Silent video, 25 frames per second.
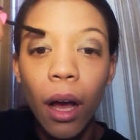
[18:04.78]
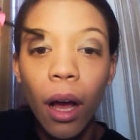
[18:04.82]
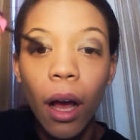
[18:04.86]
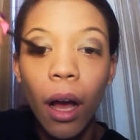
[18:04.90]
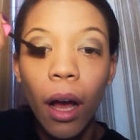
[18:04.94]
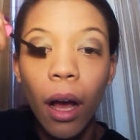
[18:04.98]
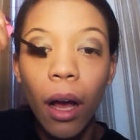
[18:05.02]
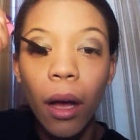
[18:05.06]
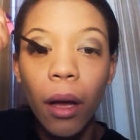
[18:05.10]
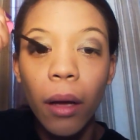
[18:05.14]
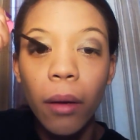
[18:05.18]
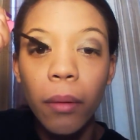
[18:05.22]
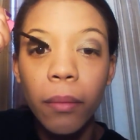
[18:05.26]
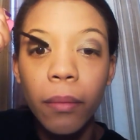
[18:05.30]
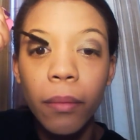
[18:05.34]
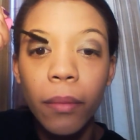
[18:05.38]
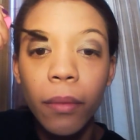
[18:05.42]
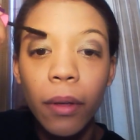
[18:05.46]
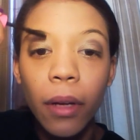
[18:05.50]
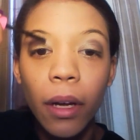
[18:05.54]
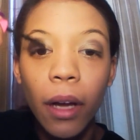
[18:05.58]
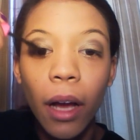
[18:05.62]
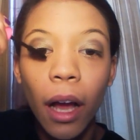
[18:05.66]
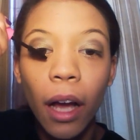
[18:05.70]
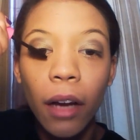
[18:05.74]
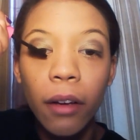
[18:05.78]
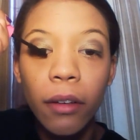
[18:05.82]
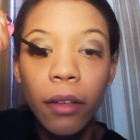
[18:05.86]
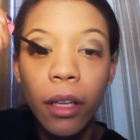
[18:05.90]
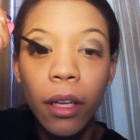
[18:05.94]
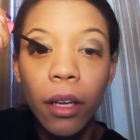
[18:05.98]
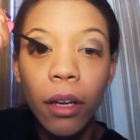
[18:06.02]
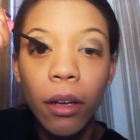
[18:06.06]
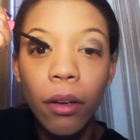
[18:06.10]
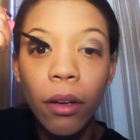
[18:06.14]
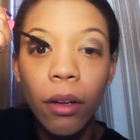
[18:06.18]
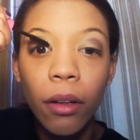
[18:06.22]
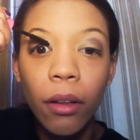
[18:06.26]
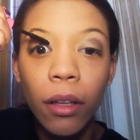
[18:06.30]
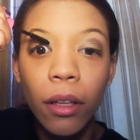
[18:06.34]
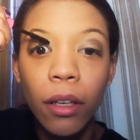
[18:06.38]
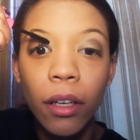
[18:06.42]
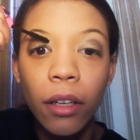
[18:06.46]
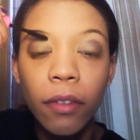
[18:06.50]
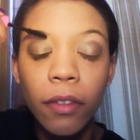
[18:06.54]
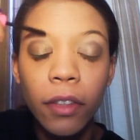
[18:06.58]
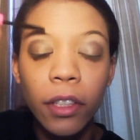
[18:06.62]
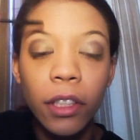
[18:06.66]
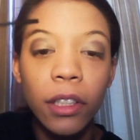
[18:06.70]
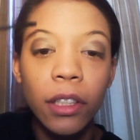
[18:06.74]
I really don't know the
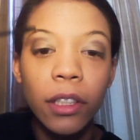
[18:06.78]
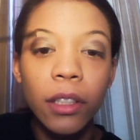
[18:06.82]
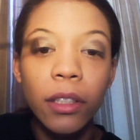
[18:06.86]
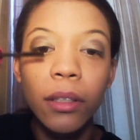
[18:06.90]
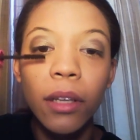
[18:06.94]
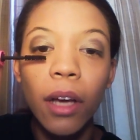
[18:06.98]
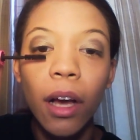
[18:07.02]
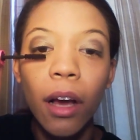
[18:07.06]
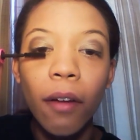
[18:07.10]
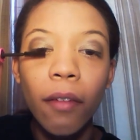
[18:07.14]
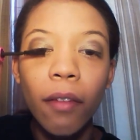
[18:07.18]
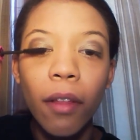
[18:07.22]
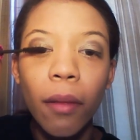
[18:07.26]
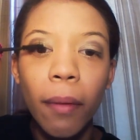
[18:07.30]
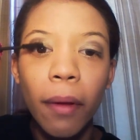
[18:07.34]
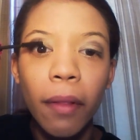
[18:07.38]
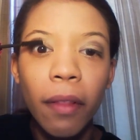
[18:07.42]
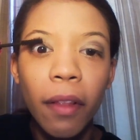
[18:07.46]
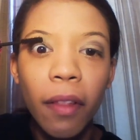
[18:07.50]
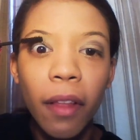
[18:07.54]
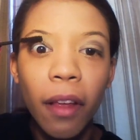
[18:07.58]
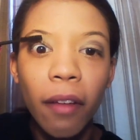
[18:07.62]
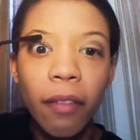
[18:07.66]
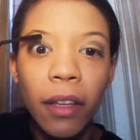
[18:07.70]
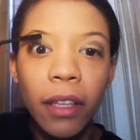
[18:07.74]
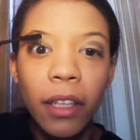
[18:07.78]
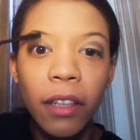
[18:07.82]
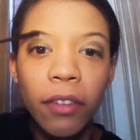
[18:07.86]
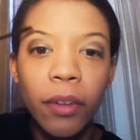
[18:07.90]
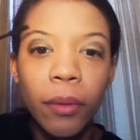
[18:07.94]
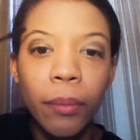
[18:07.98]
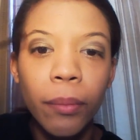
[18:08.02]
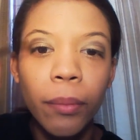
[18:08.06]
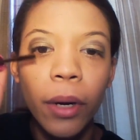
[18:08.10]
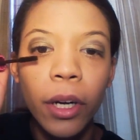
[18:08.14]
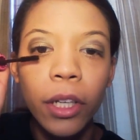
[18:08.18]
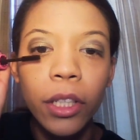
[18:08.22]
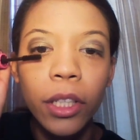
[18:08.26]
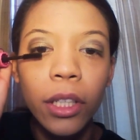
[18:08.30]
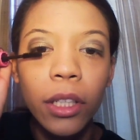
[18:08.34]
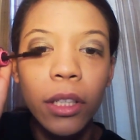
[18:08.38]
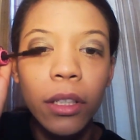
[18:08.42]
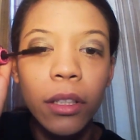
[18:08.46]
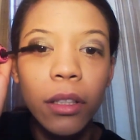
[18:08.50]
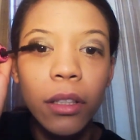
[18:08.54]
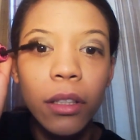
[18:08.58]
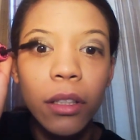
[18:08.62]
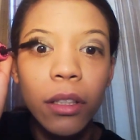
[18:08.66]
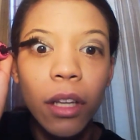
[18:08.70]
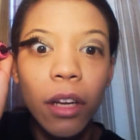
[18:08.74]
difference of them. I think they have like different
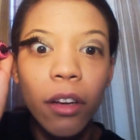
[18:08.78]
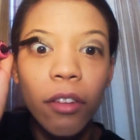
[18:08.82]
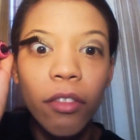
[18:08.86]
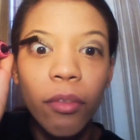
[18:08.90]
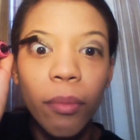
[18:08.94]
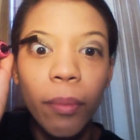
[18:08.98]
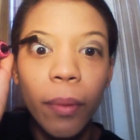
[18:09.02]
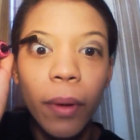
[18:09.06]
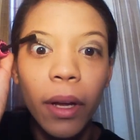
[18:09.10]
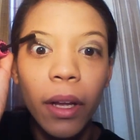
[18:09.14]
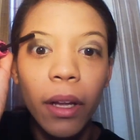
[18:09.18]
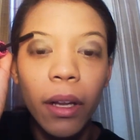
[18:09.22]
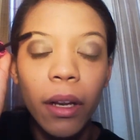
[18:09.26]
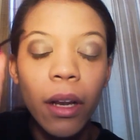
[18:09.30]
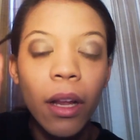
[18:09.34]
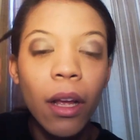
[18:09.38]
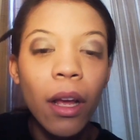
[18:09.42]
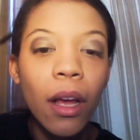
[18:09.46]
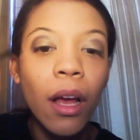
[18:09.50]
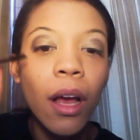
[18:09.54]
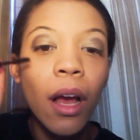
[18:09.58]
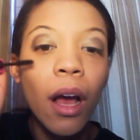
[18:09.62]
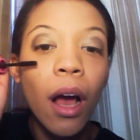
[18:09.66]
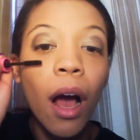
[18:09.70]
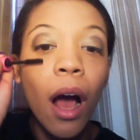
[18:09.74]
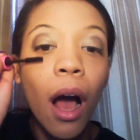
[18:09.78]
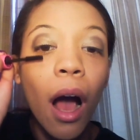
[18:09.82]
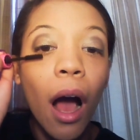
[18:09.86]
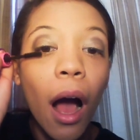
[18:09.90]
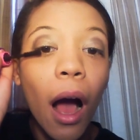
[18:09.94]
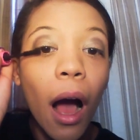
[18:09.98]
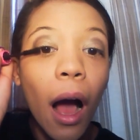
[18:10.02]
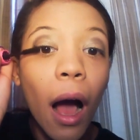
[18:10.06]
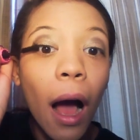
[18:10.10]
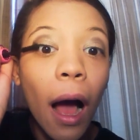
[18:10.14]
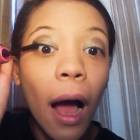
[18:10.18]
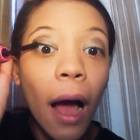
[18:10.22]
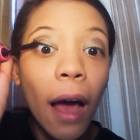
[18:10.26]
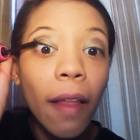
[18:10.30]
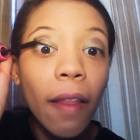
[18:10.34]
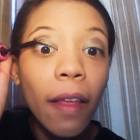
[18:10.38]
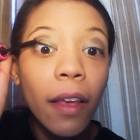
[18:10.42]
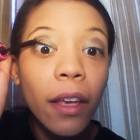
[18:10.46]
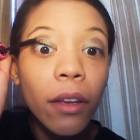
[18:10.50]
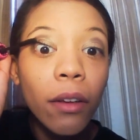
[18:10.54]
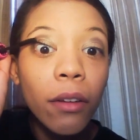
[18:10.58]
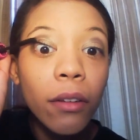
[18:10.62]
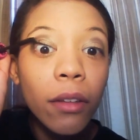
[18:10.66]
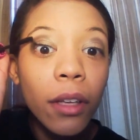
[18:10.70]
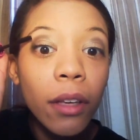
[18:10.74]
brushes and stuff, but I
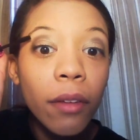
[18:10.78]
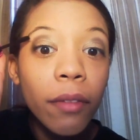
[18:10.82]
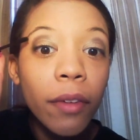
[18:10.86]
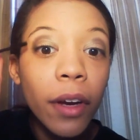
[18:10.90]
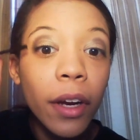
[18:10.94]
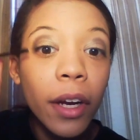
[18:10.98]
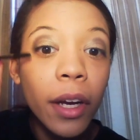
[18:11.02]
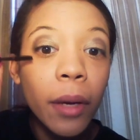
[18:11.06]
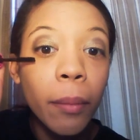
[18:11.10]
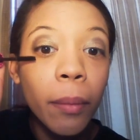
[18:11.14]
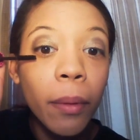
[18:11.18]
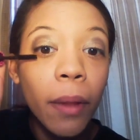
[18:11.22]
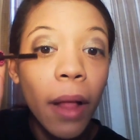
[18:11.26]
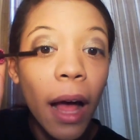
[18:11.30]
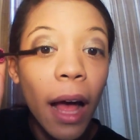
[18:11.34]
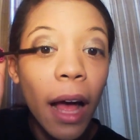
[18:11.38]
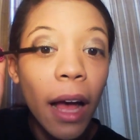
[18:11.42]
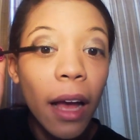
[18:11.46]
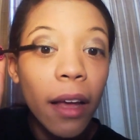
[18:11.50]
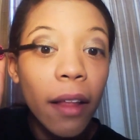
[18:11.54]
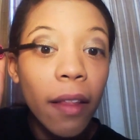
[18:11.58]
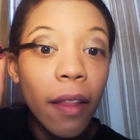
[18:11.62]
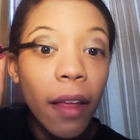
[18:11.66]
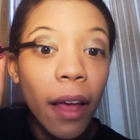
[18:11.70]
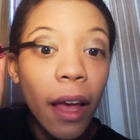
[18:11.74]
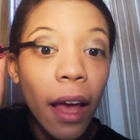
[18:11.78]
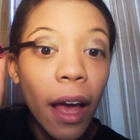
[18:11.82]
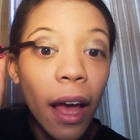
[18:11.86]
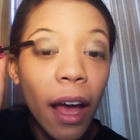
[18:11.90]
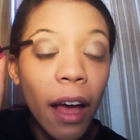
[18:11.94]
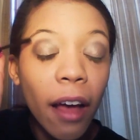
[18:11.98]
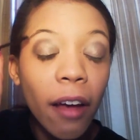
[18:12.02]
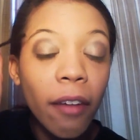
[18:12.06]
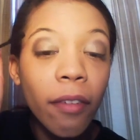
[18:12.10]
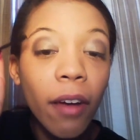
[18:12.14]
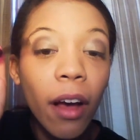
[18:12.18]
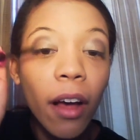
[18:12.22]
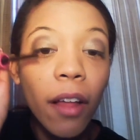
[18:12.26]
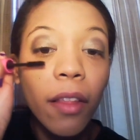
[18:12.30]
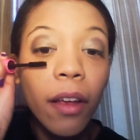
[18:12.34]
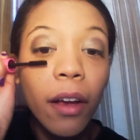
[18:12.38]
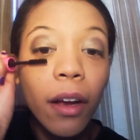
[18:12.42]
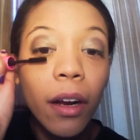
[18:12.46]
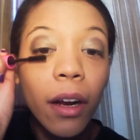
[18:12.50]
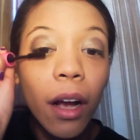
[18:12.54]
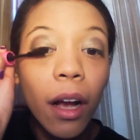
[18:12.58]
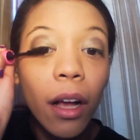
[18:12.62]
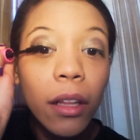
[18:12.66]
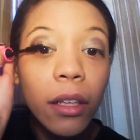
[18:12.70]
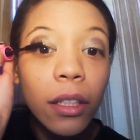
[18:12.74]
like using Very Black. They have
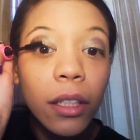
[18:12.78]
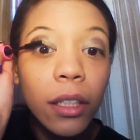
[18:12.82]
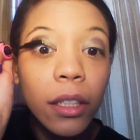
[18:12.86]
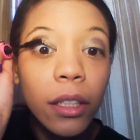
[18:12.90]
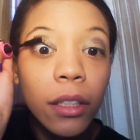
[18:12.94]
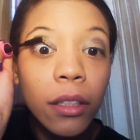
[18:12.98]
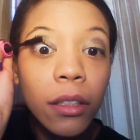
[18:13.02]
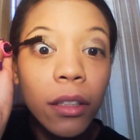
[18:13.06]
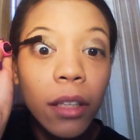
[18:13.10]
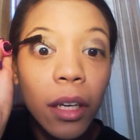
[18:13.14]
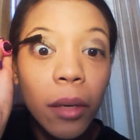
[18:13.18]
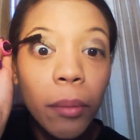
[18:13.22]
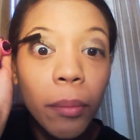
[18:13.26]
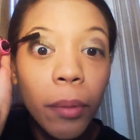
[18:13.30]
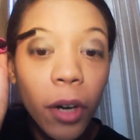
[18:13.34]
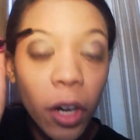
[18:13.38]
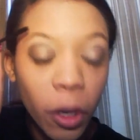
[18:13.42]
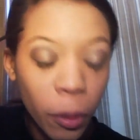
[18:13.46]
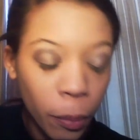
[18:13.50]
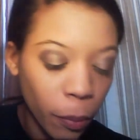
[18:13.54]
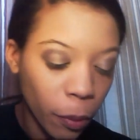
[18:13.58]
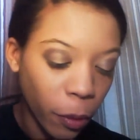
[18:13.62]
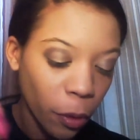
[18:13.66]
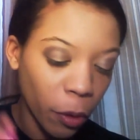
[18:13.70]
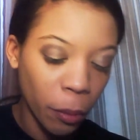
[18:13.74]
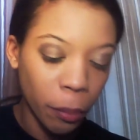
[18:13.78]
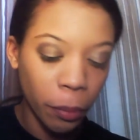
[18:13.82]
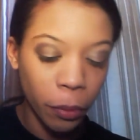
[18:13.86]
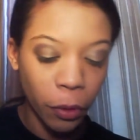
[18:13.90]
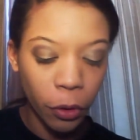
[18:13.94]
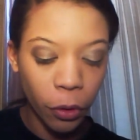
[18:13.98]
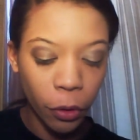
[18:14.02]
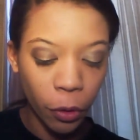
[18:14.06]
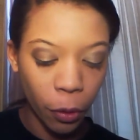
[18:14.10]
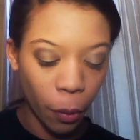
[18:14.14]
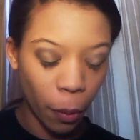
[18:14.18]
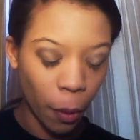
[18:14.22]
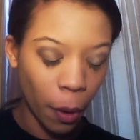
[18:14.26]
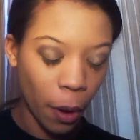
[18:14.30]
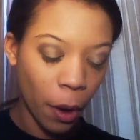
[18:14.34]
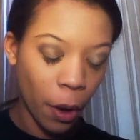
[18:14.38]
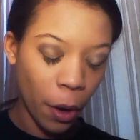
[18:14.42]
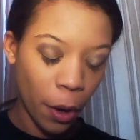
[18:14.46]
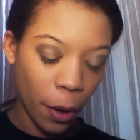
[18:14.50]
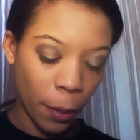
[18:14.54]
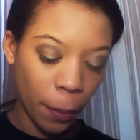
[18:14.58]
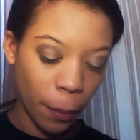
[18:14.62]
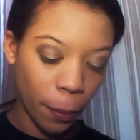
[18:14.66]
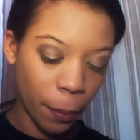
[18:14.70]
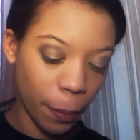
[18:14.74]
other colors like purple, blue,
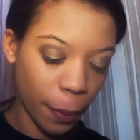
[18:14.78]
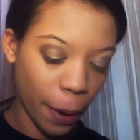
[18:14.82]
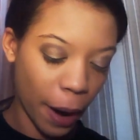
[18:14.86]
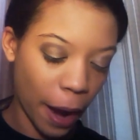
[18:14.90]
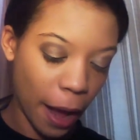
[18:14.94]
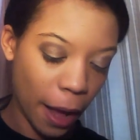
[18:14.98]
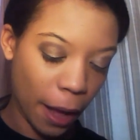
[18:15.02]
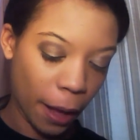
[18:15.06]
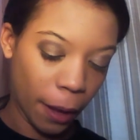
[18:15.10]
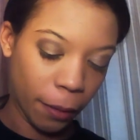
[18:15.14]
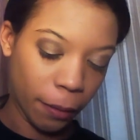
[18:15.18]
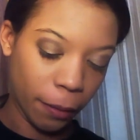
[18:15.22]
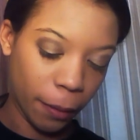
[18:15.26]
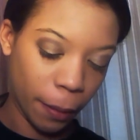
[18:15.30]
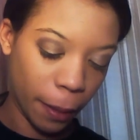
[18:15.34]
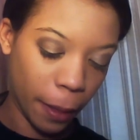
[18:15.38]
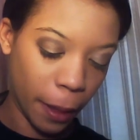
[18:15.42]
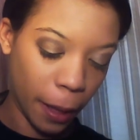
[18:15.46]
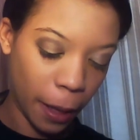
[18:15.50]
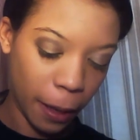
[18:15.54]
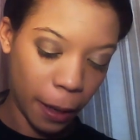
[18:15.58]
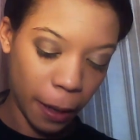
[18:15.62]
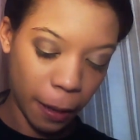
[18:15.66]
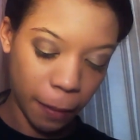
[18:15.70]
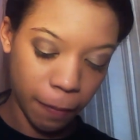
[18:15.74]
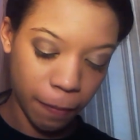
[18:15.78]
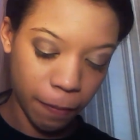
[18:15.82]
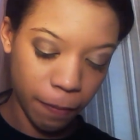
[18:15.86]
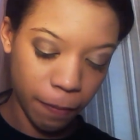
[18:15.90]
brown, but